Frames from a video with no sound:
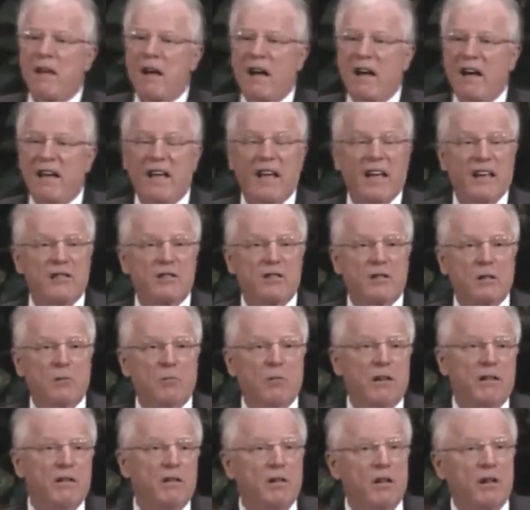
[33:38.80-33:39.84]
I asked her
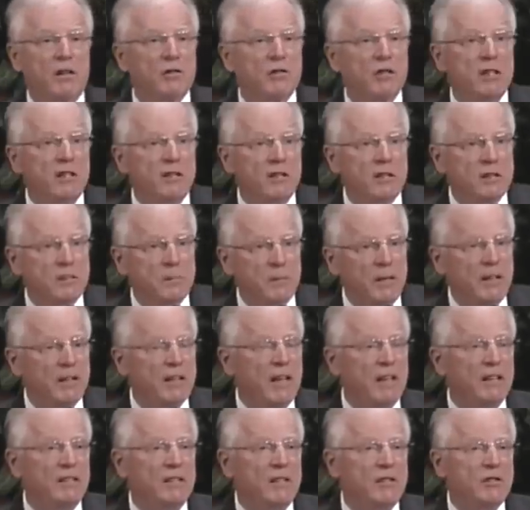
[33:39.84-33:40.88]
whether or not she could speak
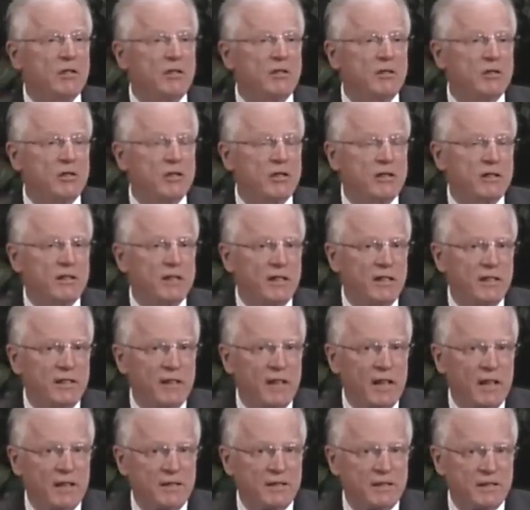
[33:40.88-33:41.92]
English, and she said
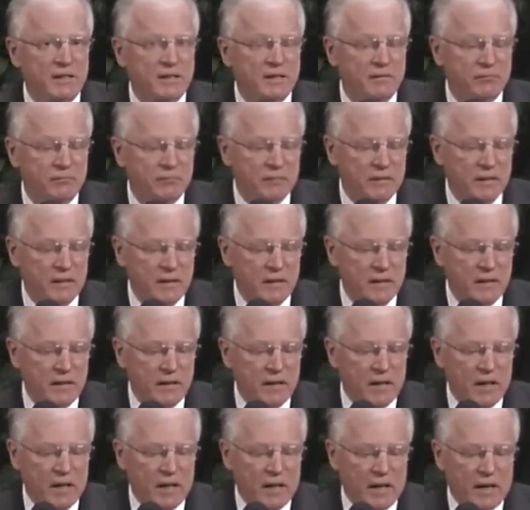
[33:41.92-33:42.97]
yes.
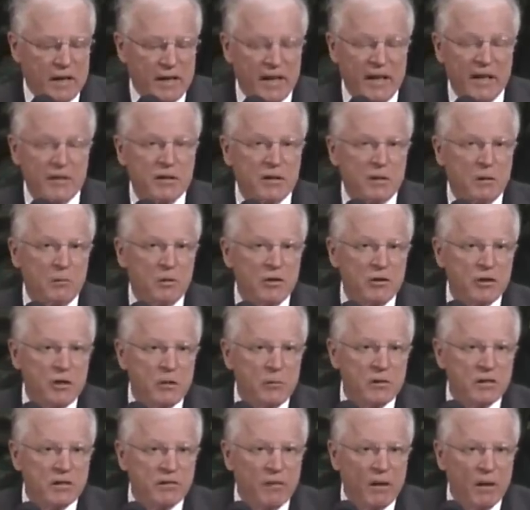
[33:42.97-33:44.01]
I asked her where she
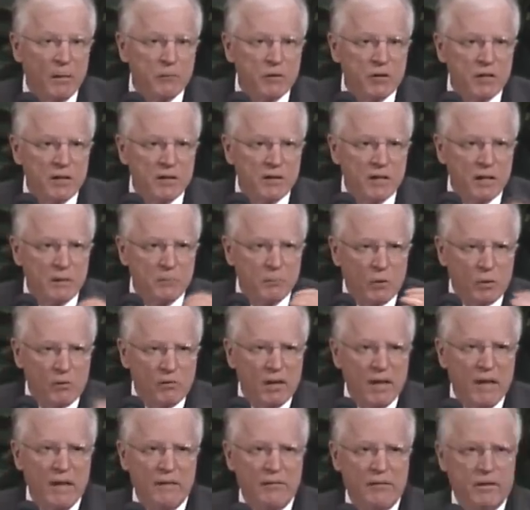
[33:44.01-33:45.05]
was from. She said,
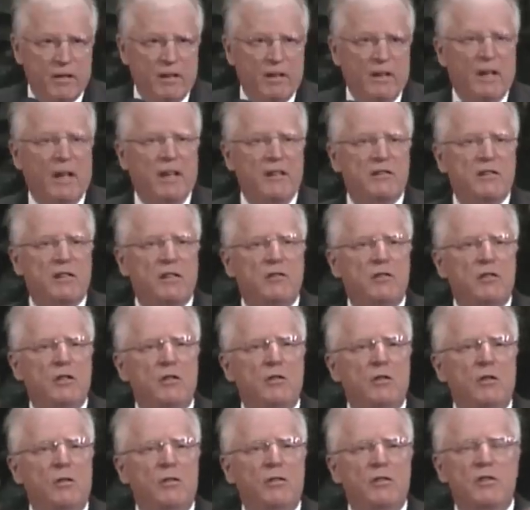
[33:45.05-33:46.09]
Moravia. I said, do
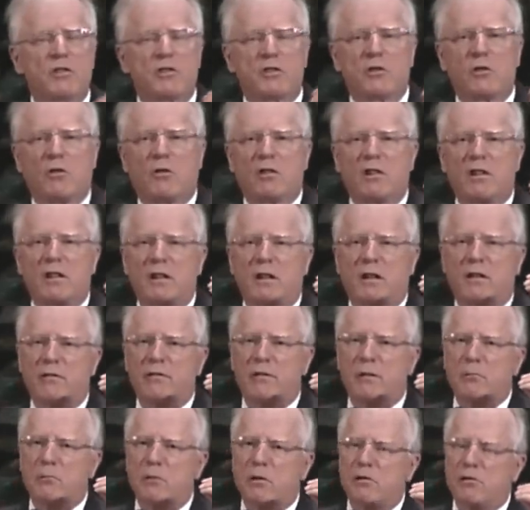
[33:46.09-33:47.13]
you know the story
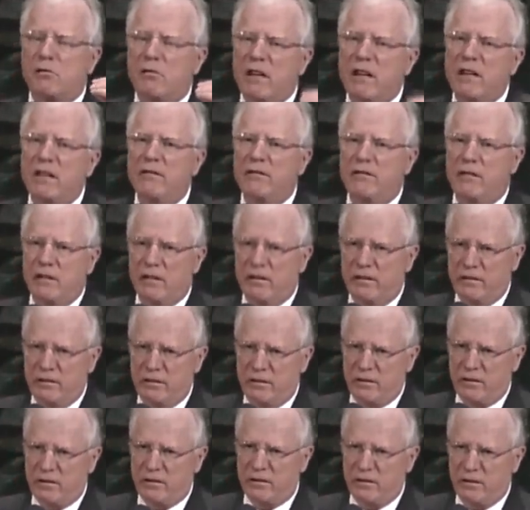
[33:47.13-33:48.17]
of the
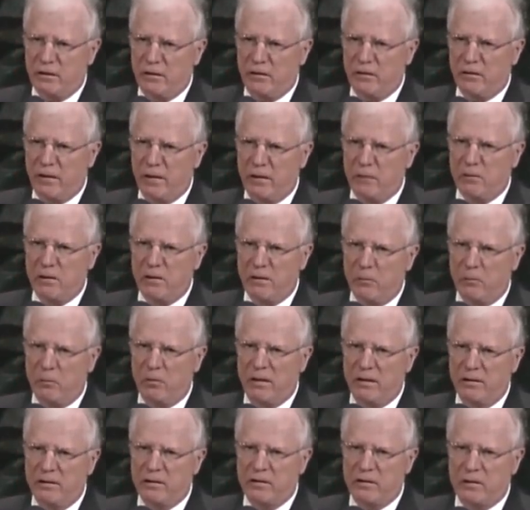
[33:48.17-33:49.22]
Moravians? You know, they were the
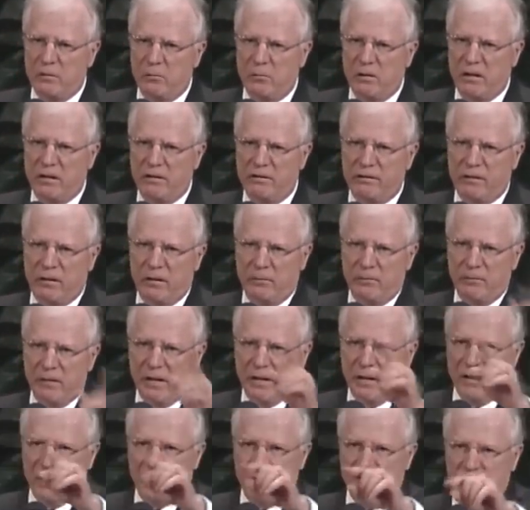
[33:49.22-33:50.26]
ones who went from
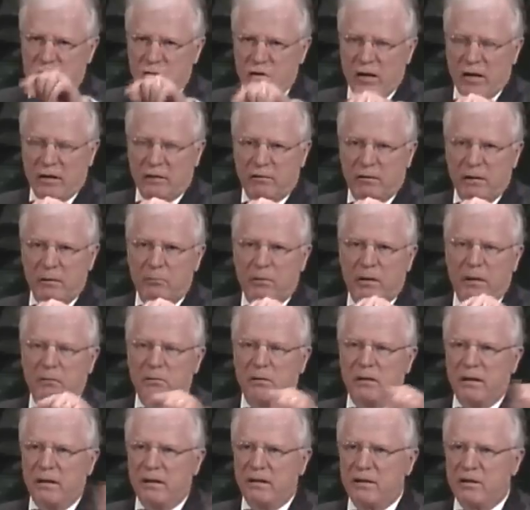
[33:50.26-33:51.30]
the Czech
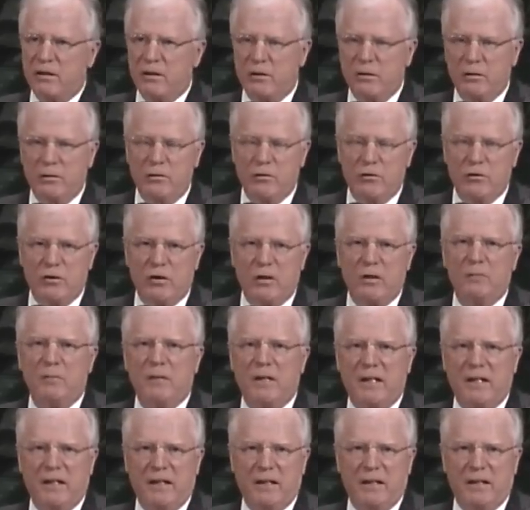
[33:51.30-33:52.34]
Republic to
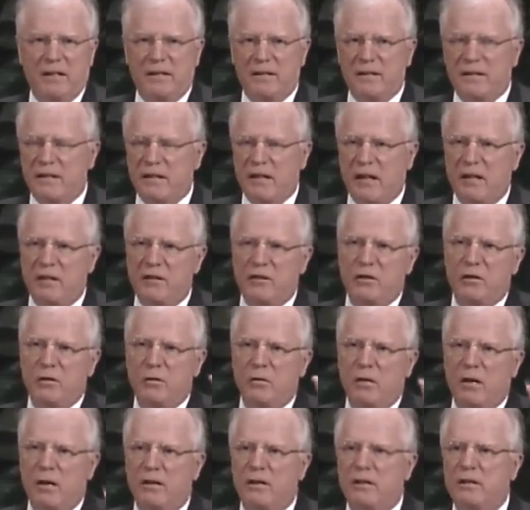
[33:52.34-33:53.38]
Germany and sent
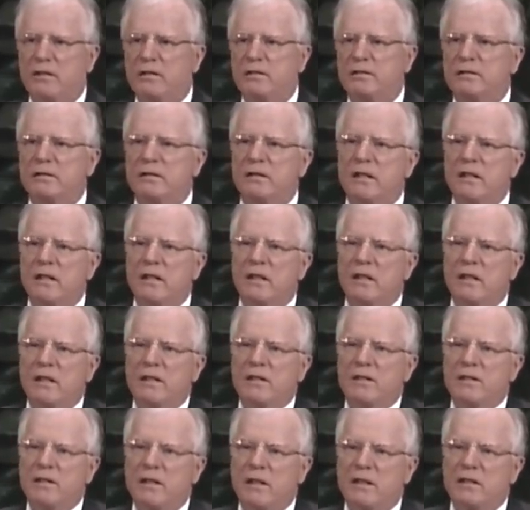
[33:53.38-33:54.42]

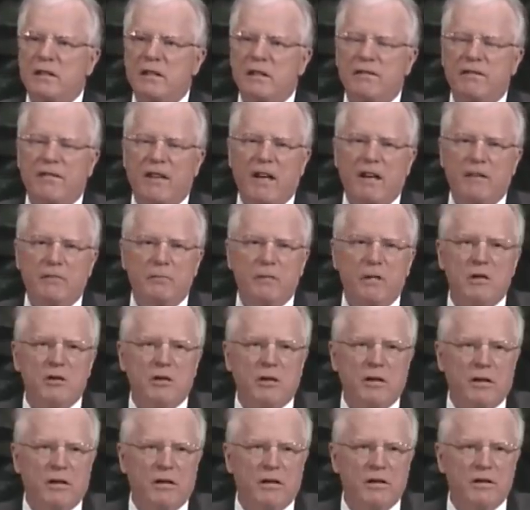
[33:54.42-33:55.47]
265
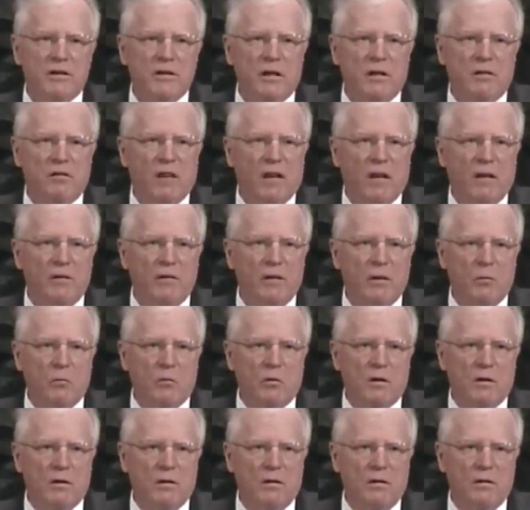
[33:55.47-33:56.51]
missionaries around the
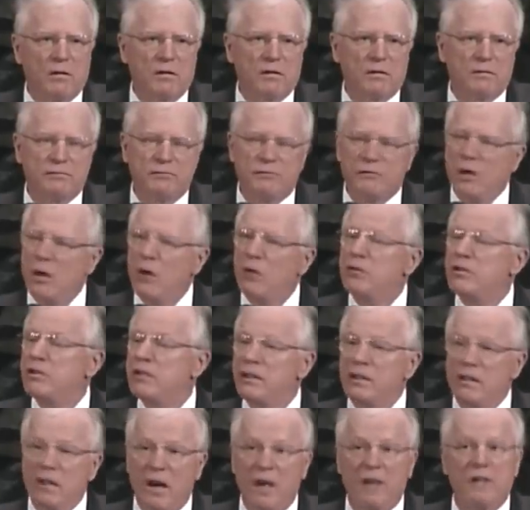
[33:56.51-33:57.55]
world. No,
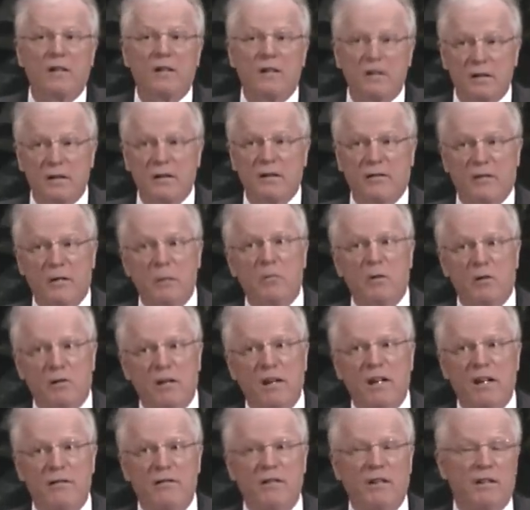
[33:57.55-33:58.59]
she'd not heard of the
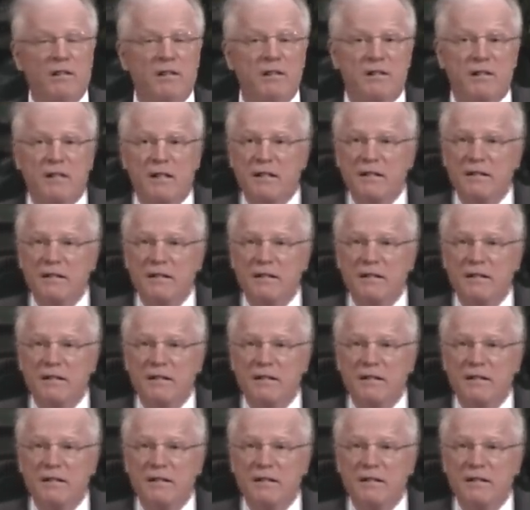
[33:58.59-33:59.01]
Moravians.